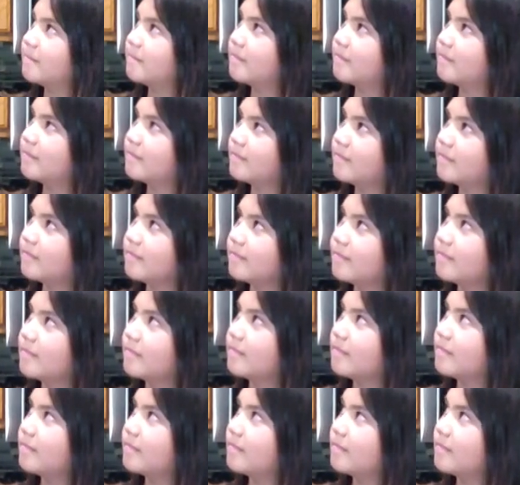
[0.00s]

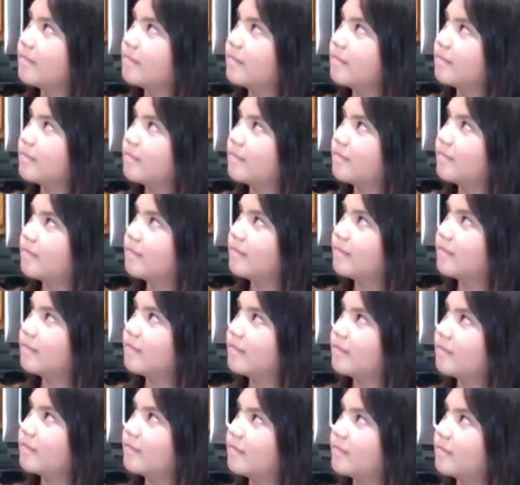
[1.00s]

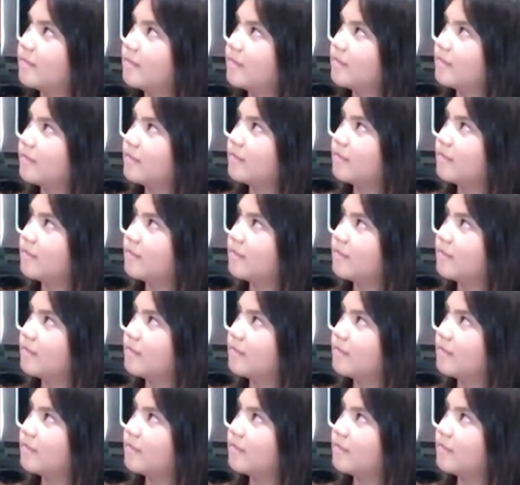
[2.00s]
(silent)